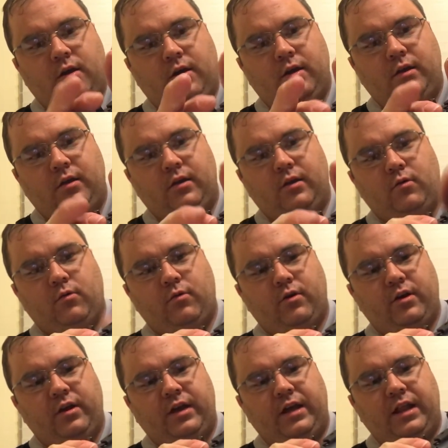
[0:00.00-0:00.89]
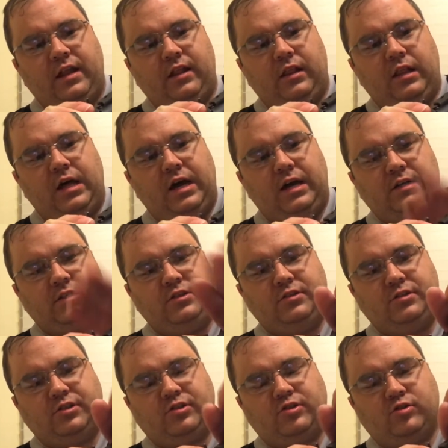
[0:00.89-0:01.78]
And then in order to get it locked,
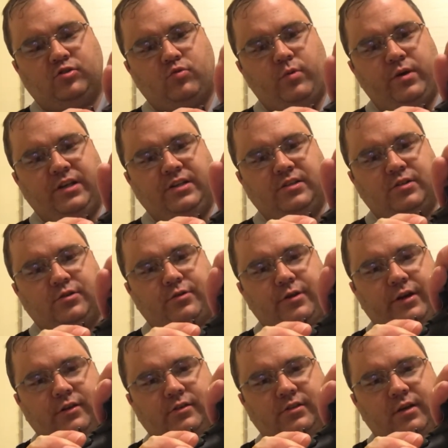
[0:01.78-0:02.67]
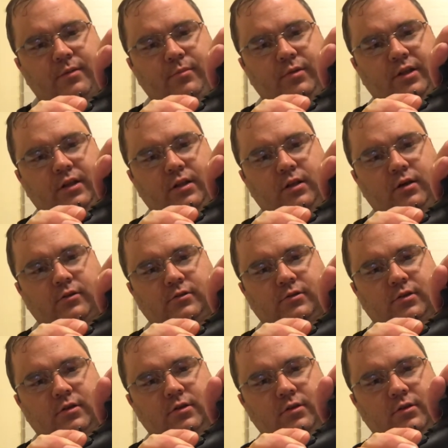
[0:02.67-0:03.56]
you just squeeze the trigger assembly closed.